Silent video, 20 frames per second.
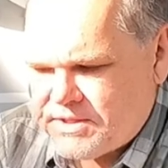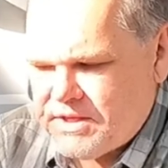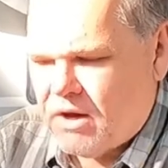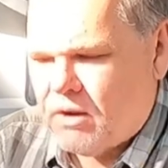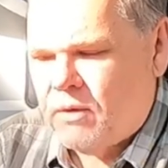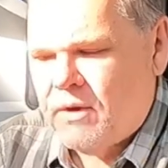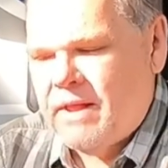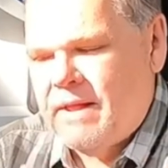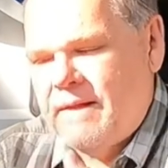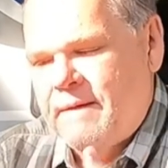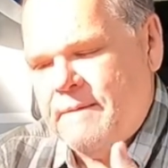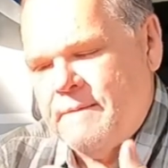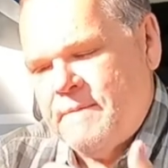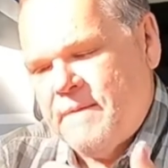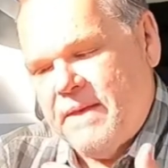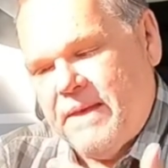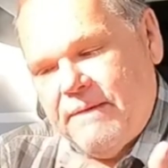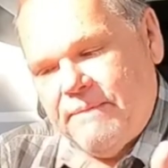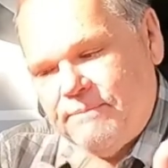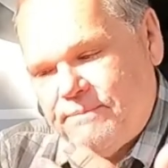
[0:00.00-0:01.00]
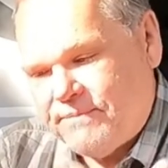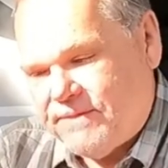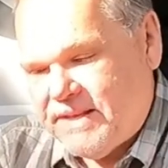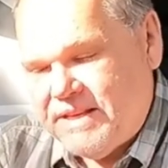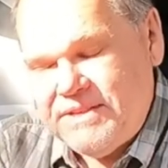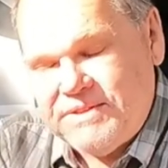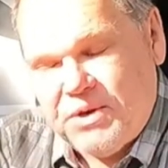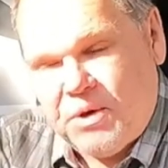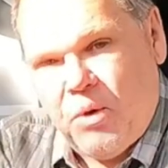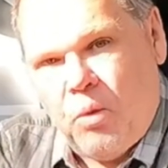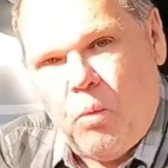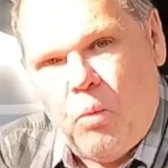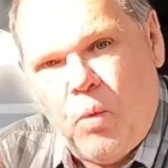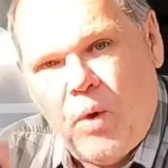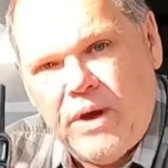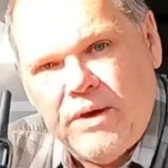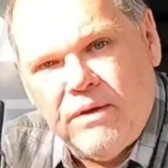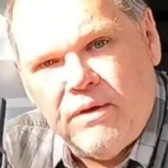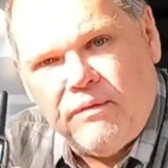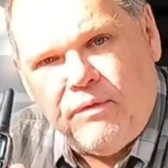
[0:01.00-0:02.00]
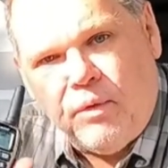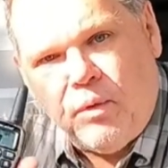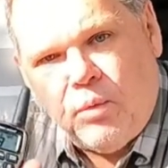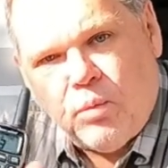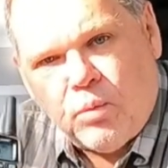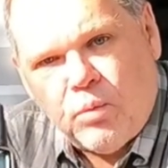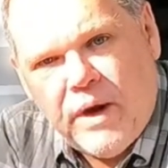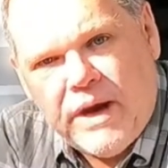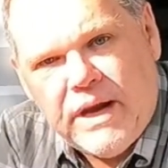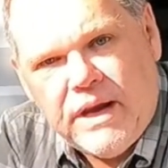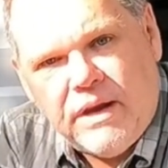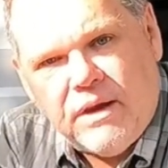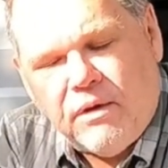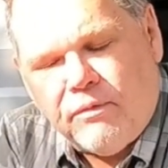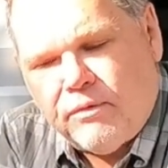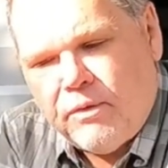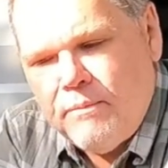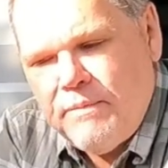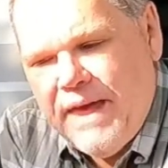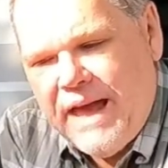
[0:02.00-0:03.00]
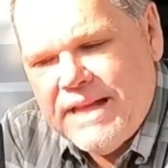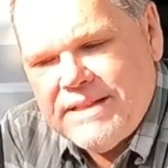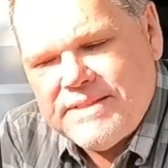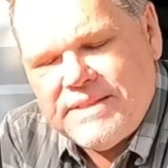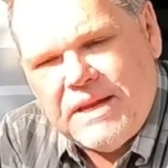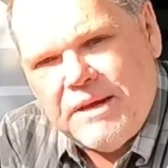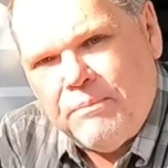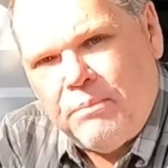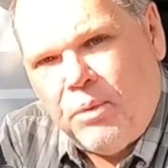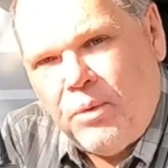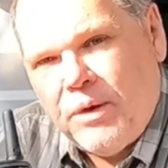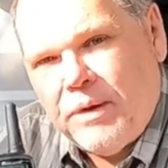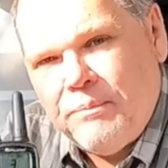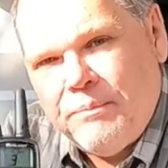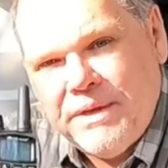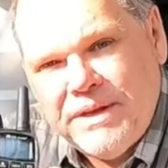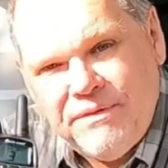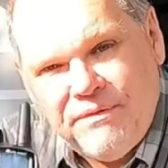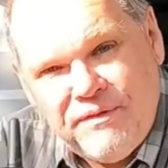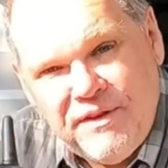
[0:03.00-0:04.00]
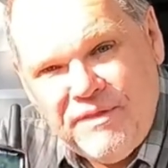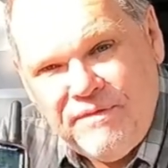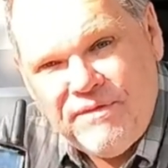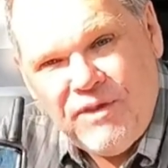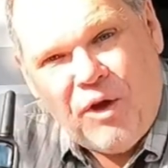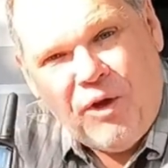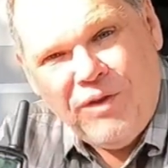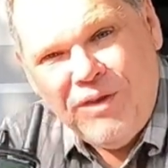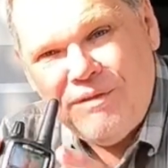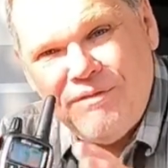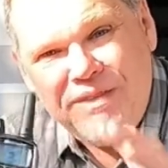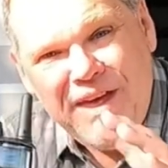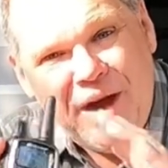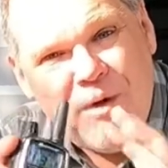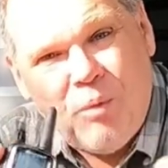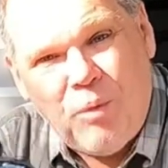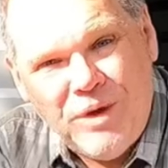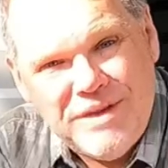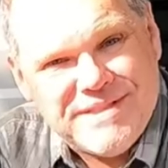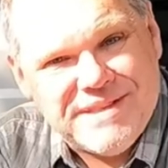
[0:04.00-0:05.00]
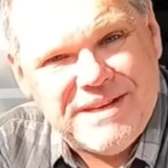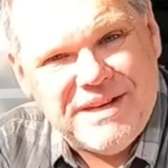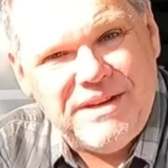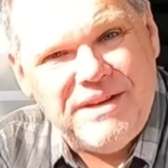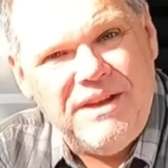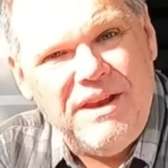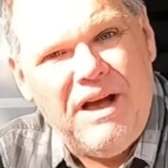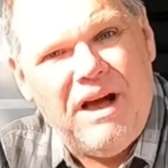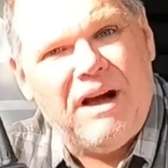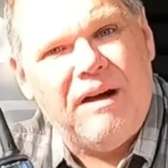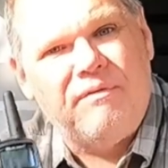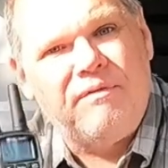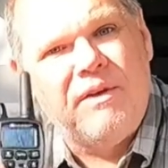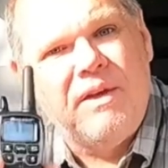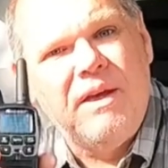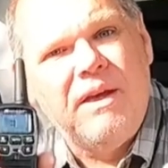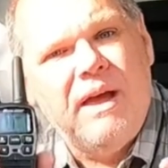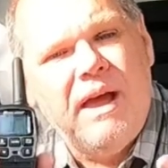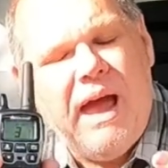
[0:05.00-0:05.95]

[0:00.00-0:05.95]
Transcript: So, these are a wonderful radio from that standpoint, but if all of that wasn't enough,